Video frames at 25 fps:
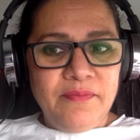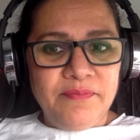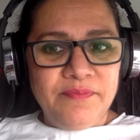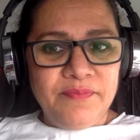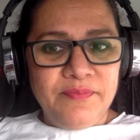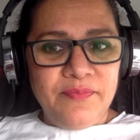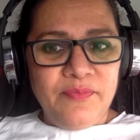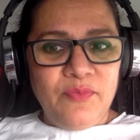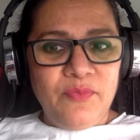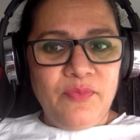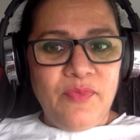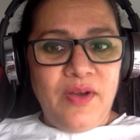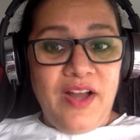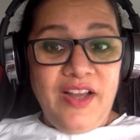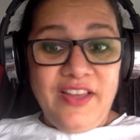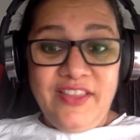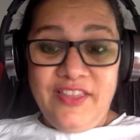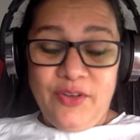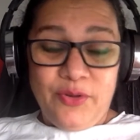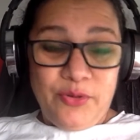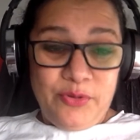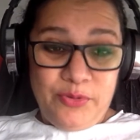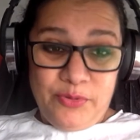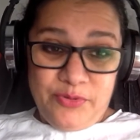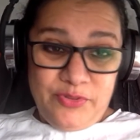Mm, I
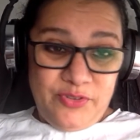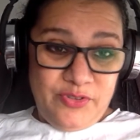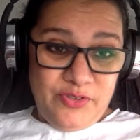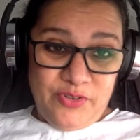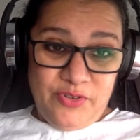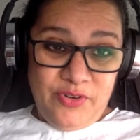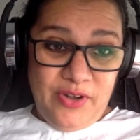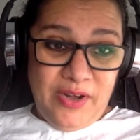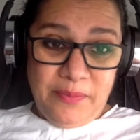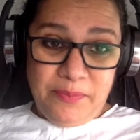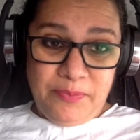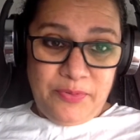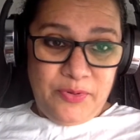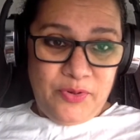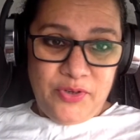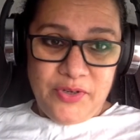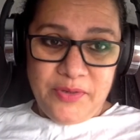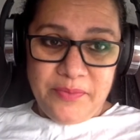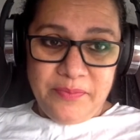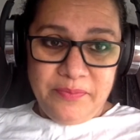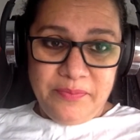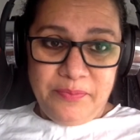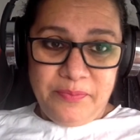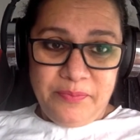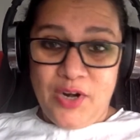thought it was a great
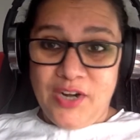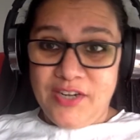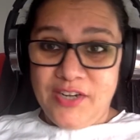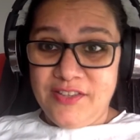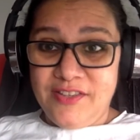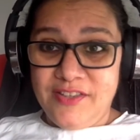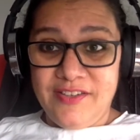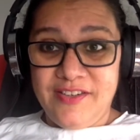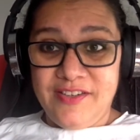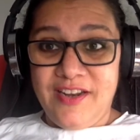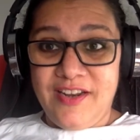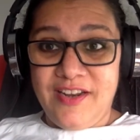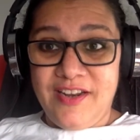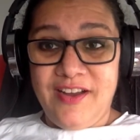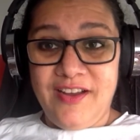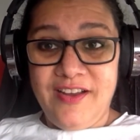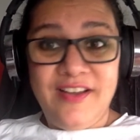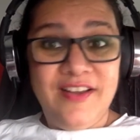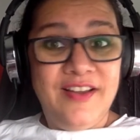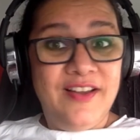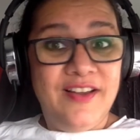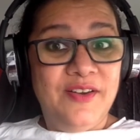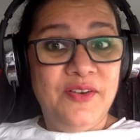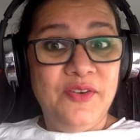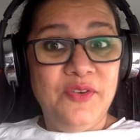poem. Prarthana
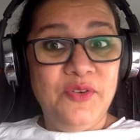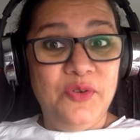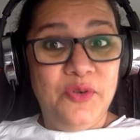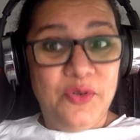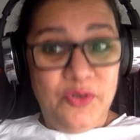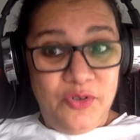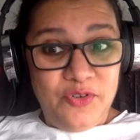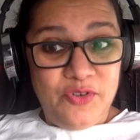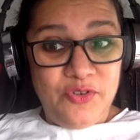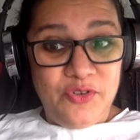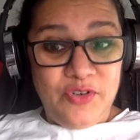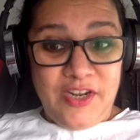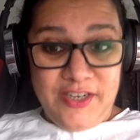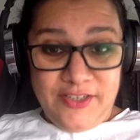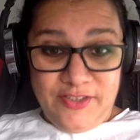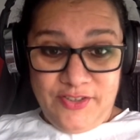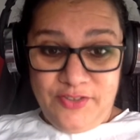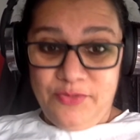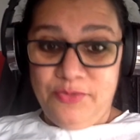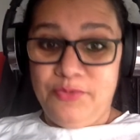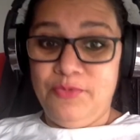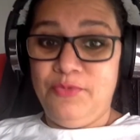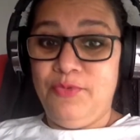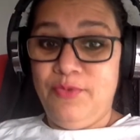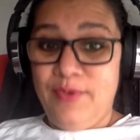Gururaj,
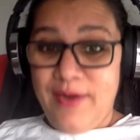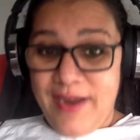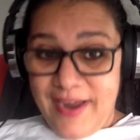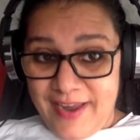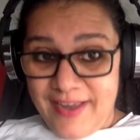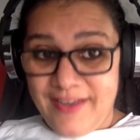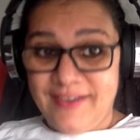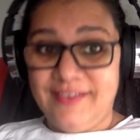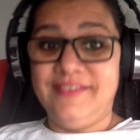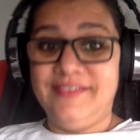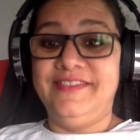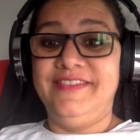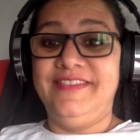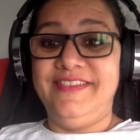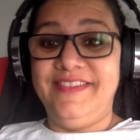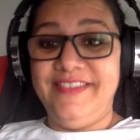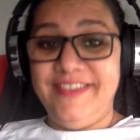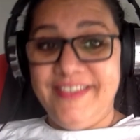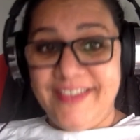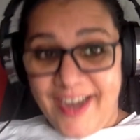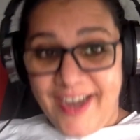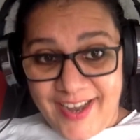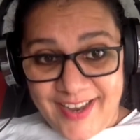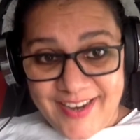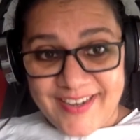well
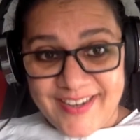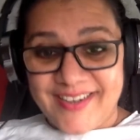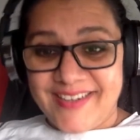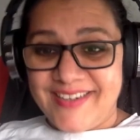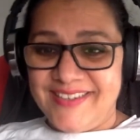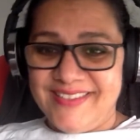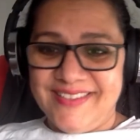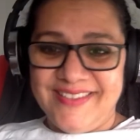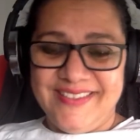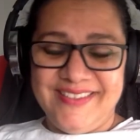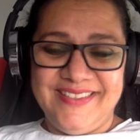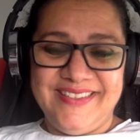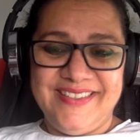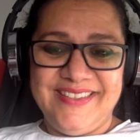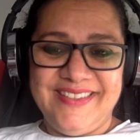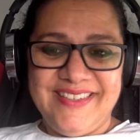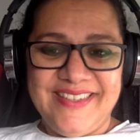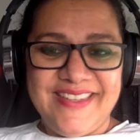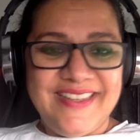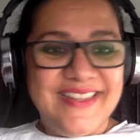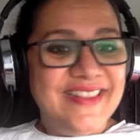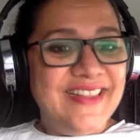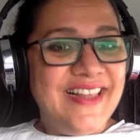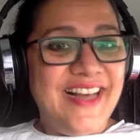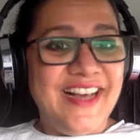done.
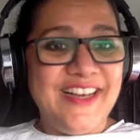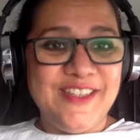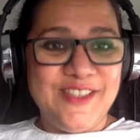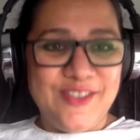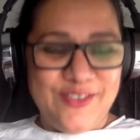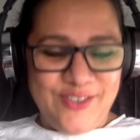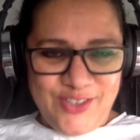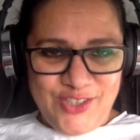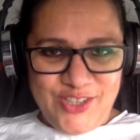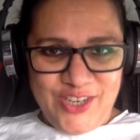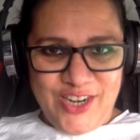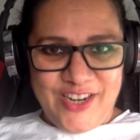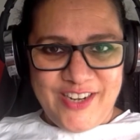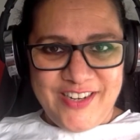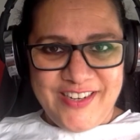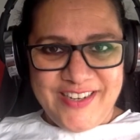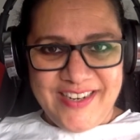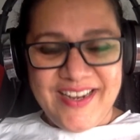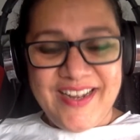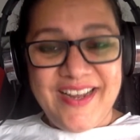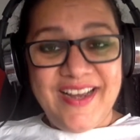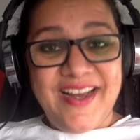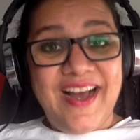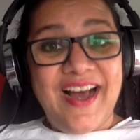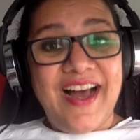Thanks for sharing.
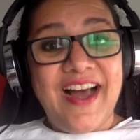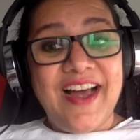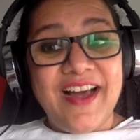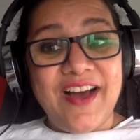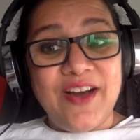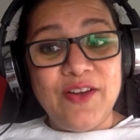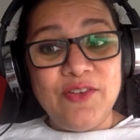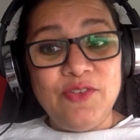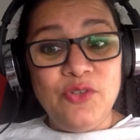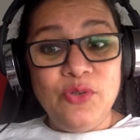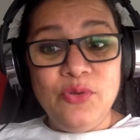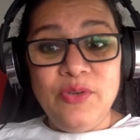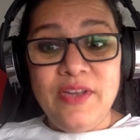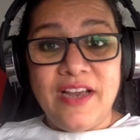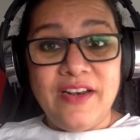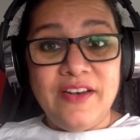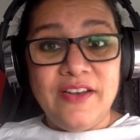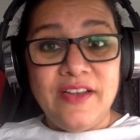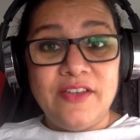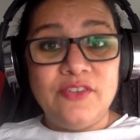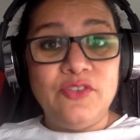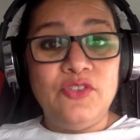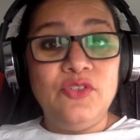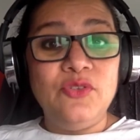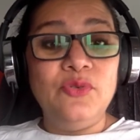Uh, do,
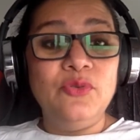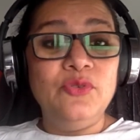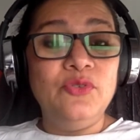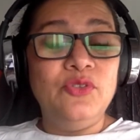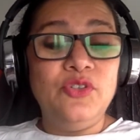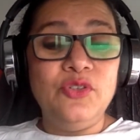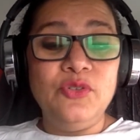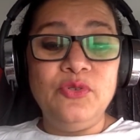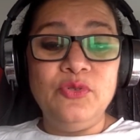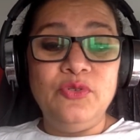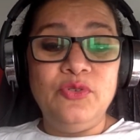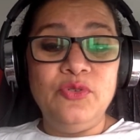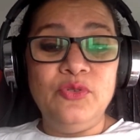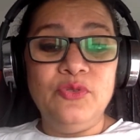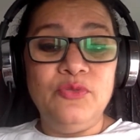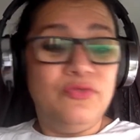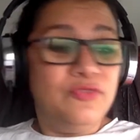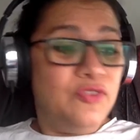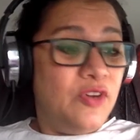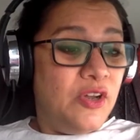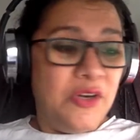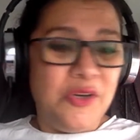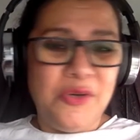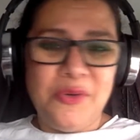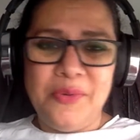yeah, do, do, do
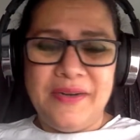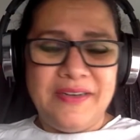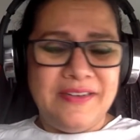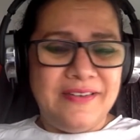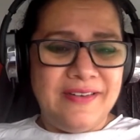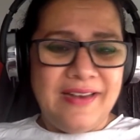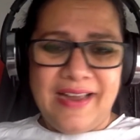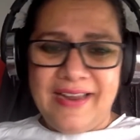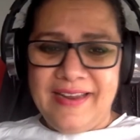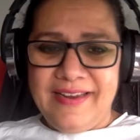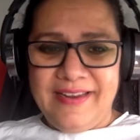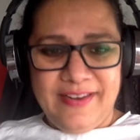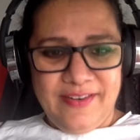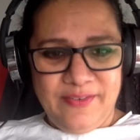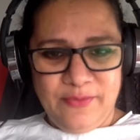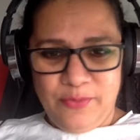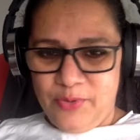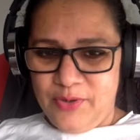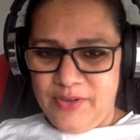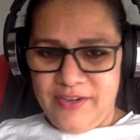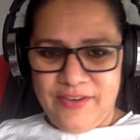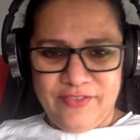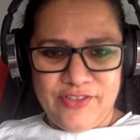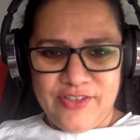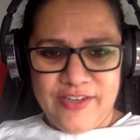follow and like and
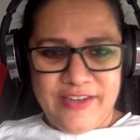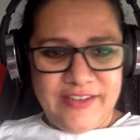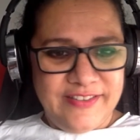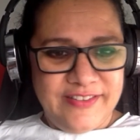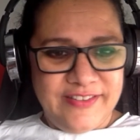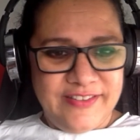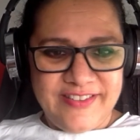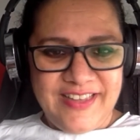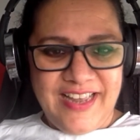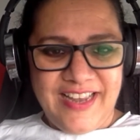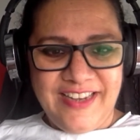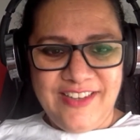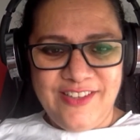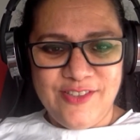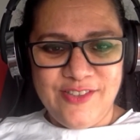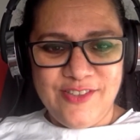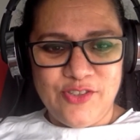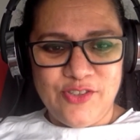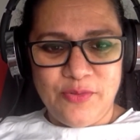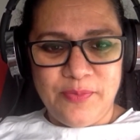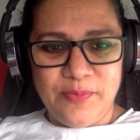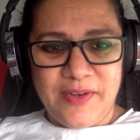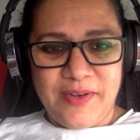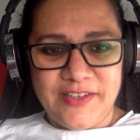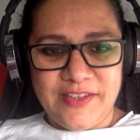whatever else. Thank you
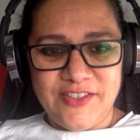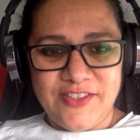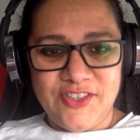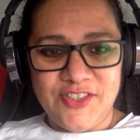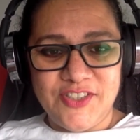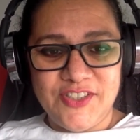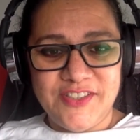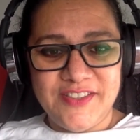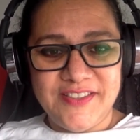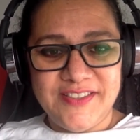so much.